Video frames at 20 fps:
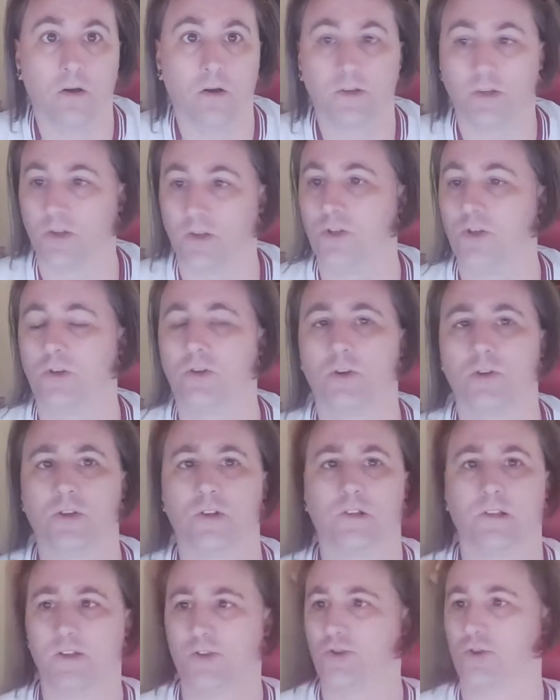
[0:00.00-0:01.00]
You know, you could
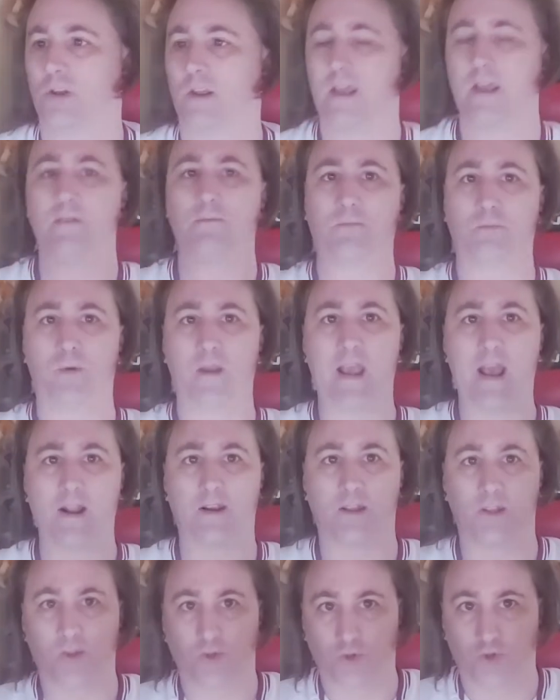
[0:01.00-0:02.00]
literally, if we had
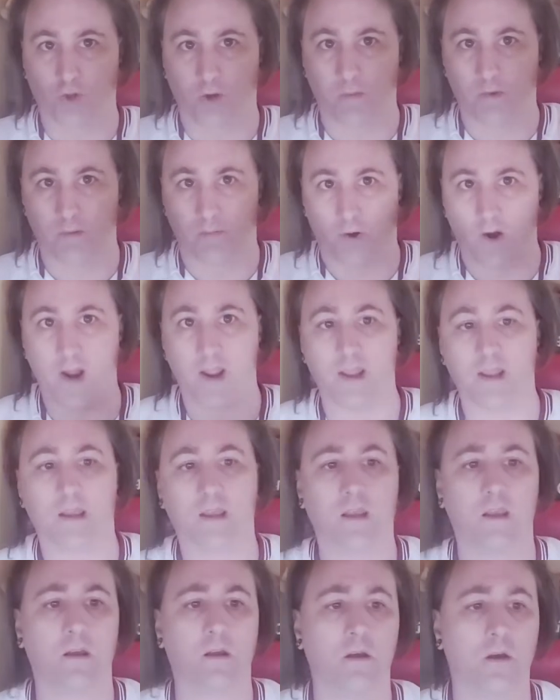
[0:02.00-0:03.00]
a summer break